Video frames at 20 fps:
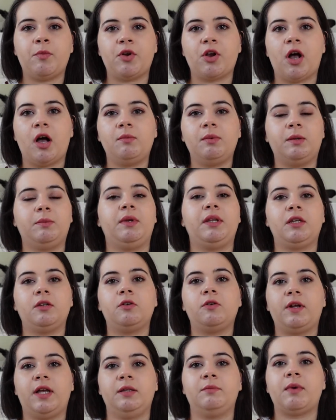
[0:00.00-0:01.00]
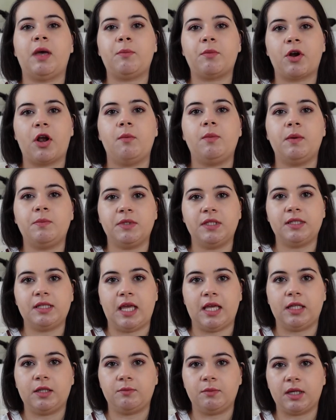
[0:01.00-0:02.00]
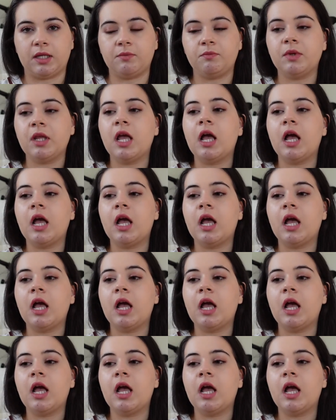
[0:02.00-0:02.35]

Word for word: problem and create my problem statement.